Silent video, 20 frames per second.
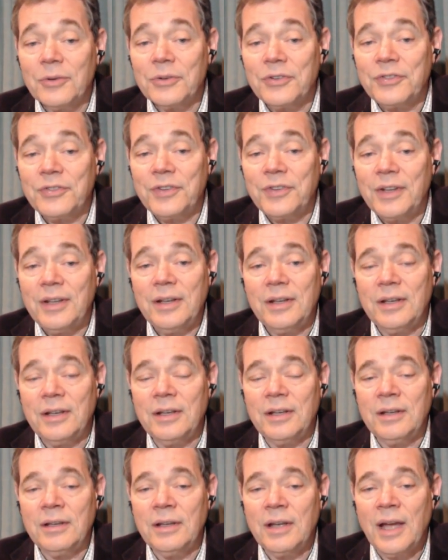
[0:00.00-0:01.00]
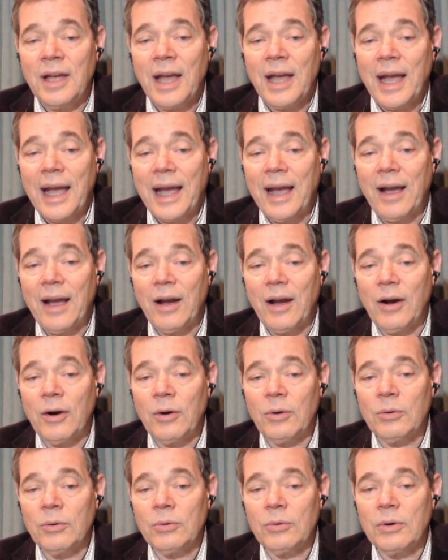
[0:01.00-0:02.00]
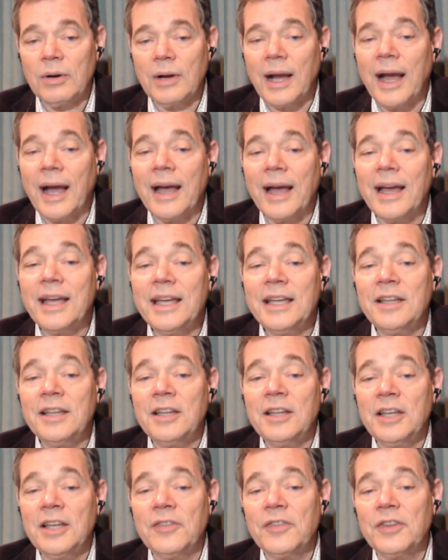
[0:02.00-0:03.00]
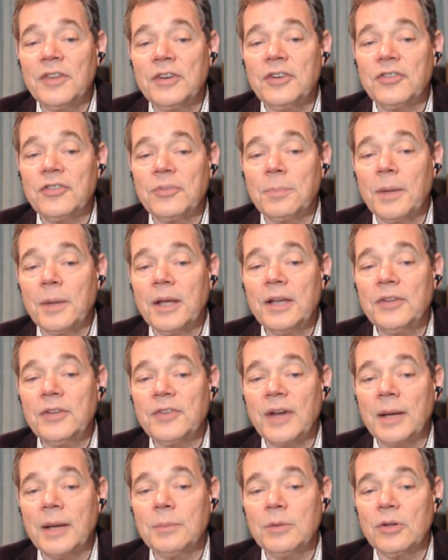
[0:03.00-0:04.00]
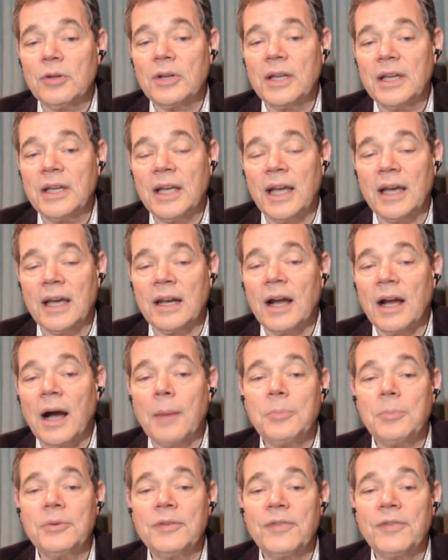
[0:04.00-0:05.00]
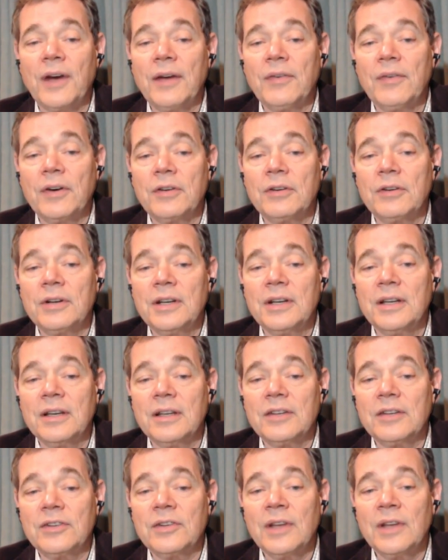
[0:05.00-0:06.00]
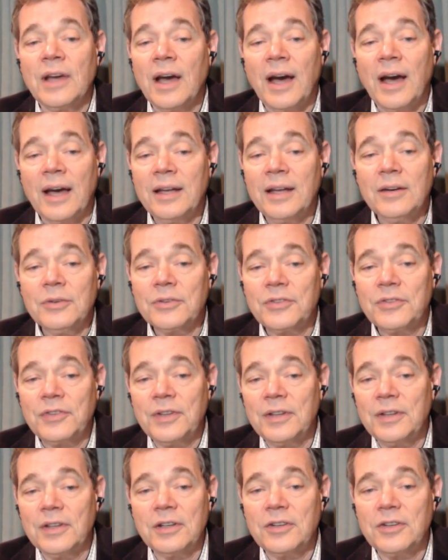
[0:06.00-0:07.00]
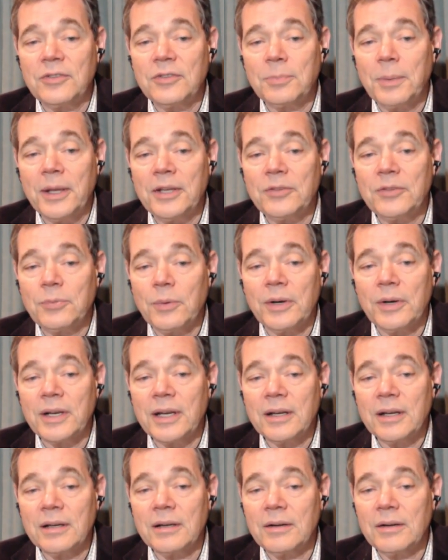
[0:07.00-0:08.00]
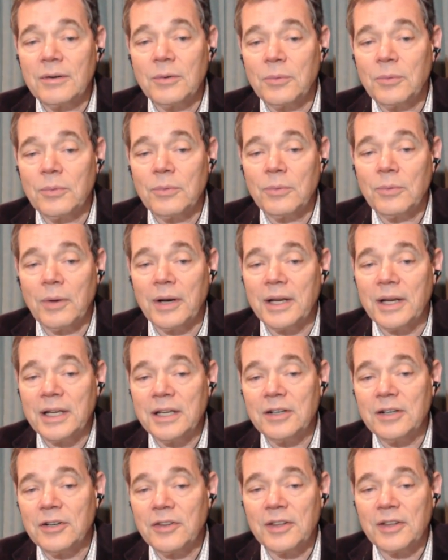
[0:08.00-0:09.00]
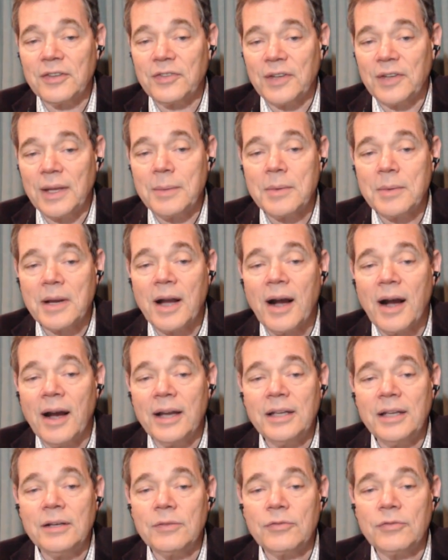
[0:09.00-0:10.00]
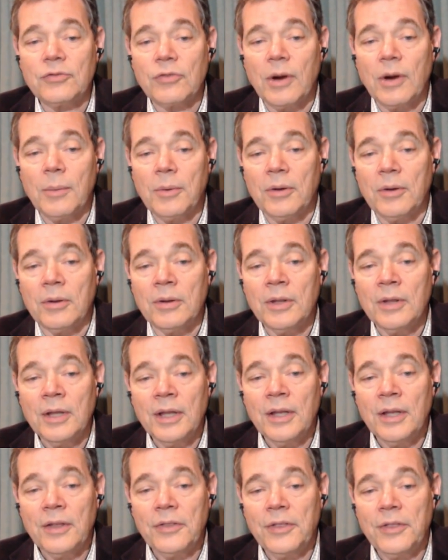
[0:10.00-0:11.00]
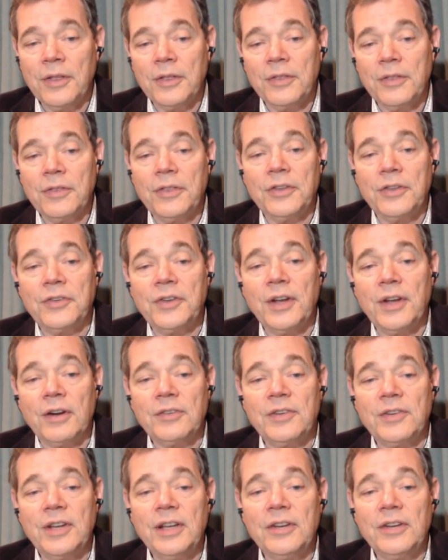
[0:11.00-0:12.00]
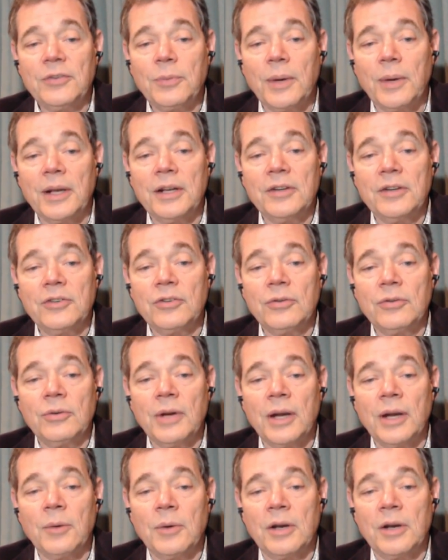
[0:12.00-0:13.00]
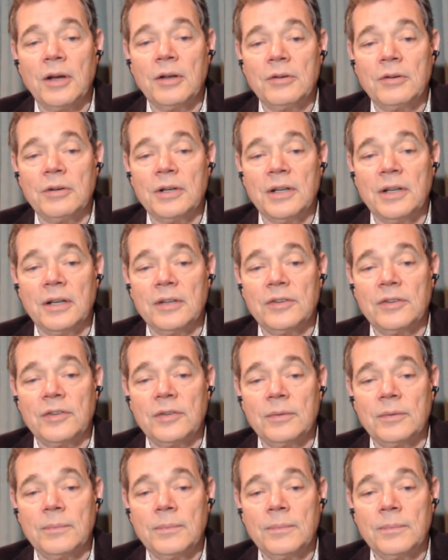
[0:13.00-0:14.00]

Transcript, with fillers: see how in the displays I'm looking at up to 500 nits, I don't see the displays running into the same kind of trouble that the CRTs ran into at 100 nits.